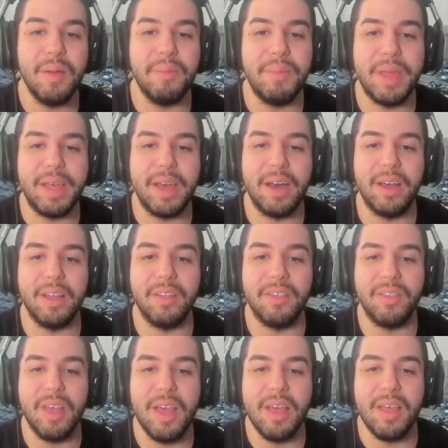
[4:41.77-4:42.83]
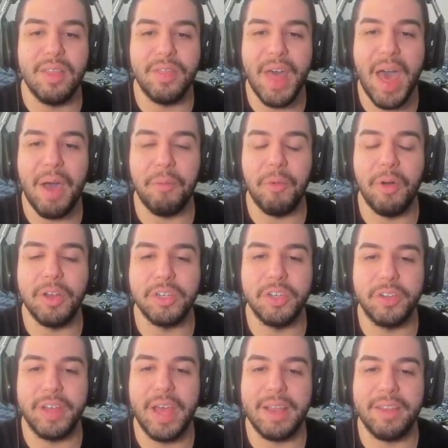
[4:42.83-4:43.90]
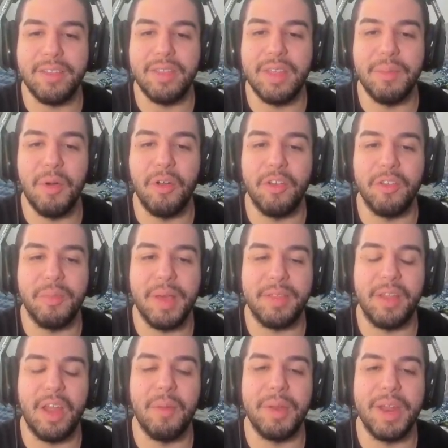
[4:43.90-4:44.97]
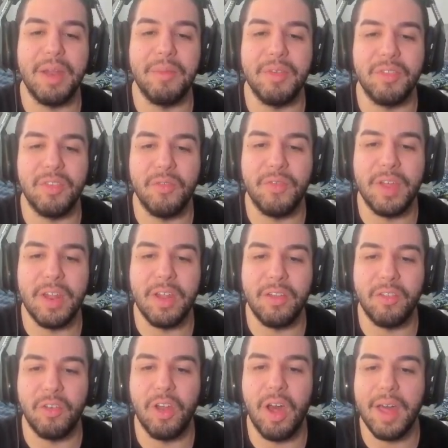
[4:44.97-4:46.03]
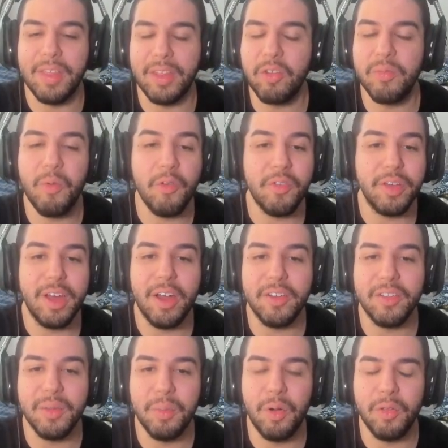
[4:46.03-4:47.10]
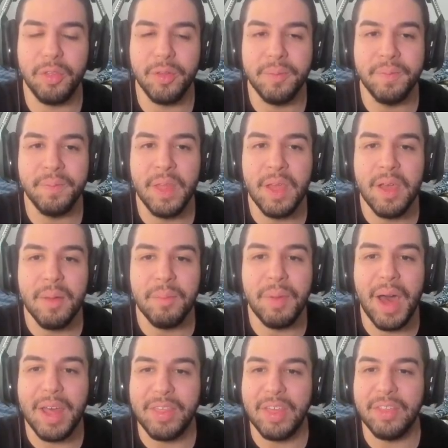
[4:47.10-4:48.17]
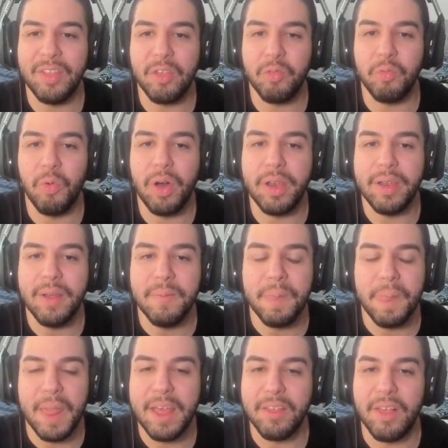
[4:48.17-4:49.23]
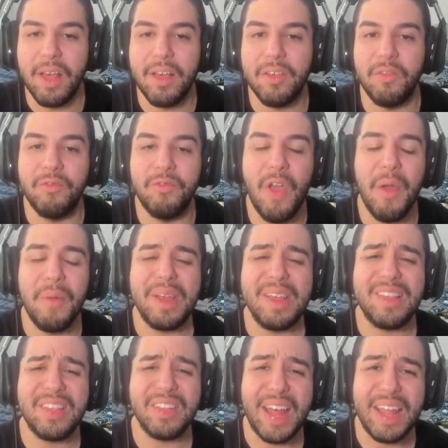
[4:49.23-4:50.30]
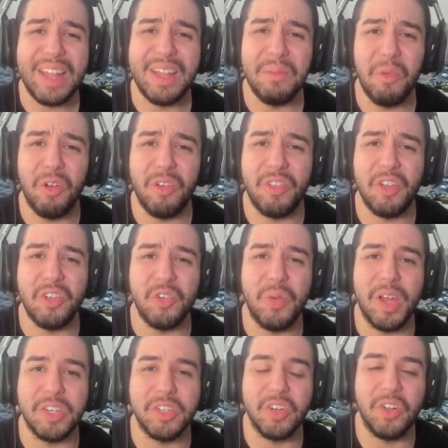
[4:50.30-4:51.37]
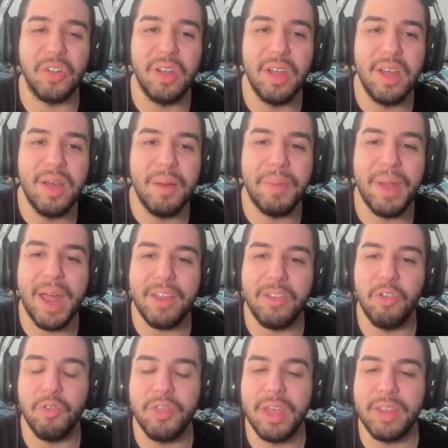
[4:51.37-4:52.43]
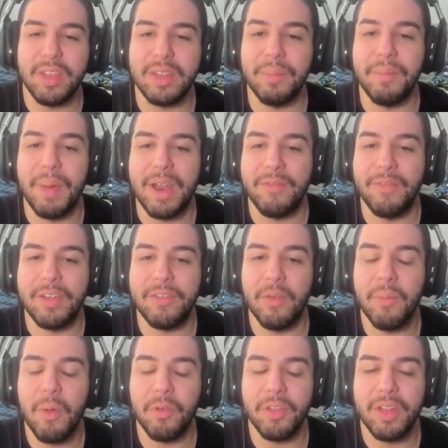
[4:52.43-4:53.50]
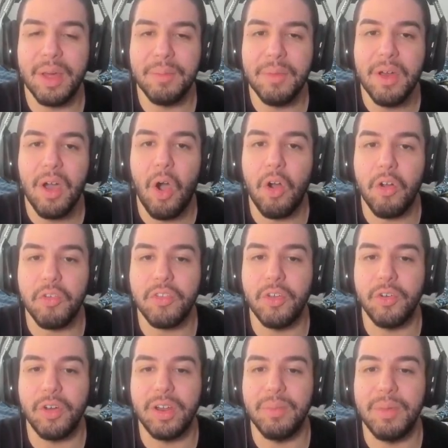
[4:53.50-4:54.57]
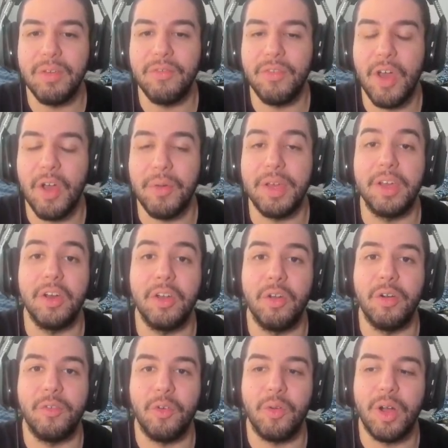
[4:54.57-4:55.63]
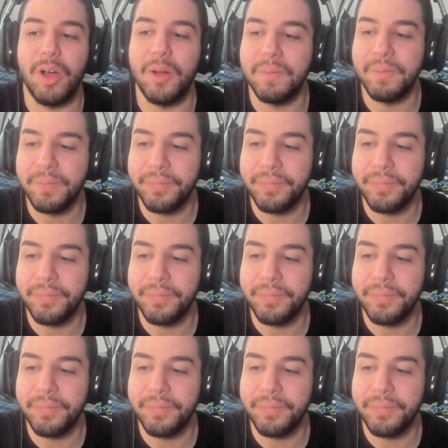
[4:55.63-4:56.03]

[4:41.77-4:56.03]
because that one just gets the bonus based on how many enemies defeated. So, I think there's pros and cons to both, but I think this one is very slightly more situational, but I do think that the benefits from both of them are still going to be very good overall.